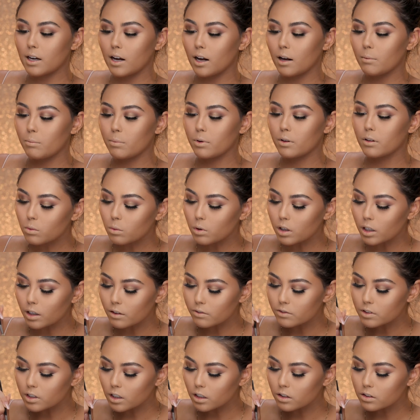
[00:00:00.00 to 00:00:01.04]
up what
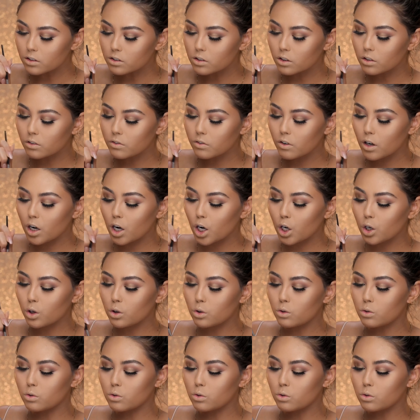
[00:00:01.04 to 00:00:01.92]
I've done so far.